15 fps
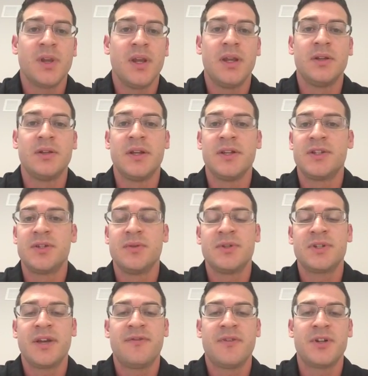And as soon
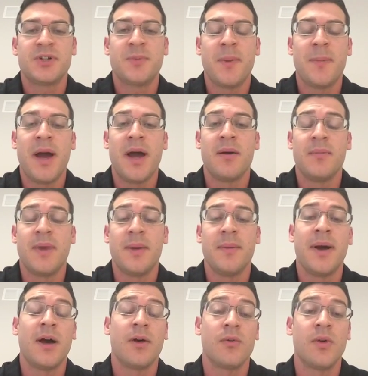as I finished my, my, my
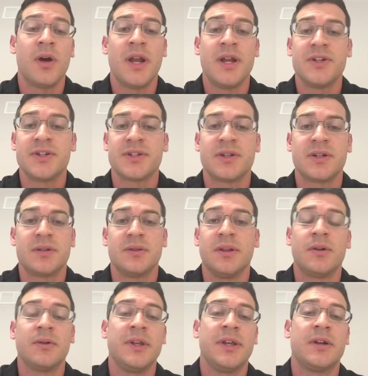mile run, I just
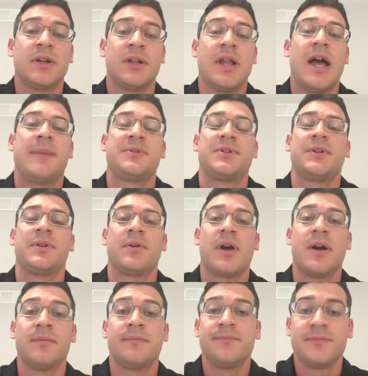literally collapsed to the
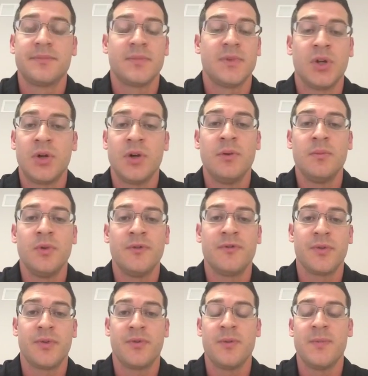ground couldn't move
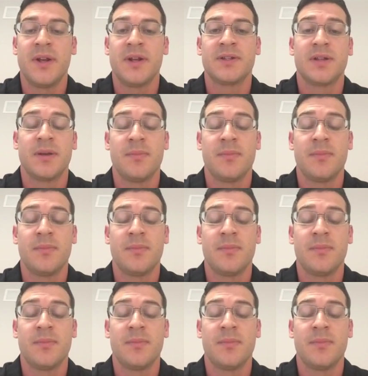for three minutes.